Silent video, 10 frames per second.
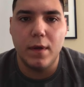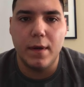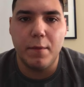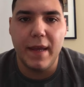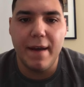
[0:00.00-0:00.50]

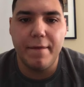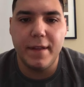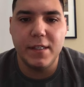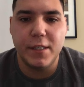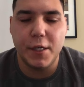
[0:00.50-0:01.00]
we have
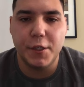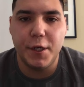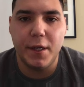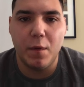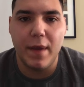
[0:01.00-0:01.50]
this section
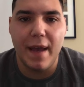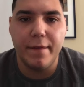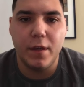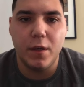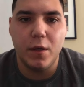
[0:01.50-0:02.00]
here that we
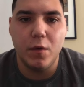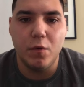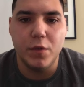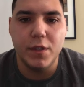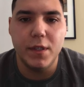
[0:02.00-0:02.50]
haven't
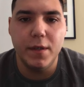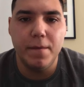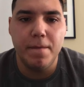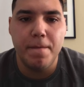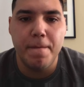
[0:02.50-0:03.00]
used,
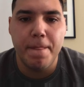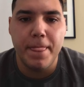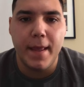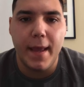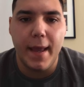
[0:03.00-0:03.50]

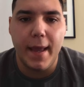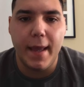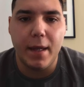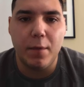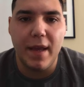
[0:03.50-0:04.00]

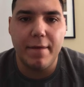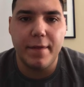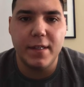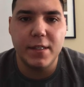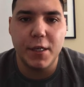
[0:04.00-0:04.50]
and we have
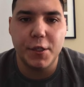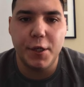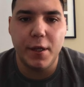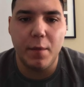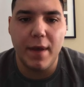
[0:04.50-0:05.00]
this section
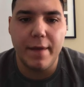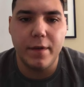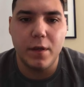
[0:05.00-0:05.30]
here that we haven't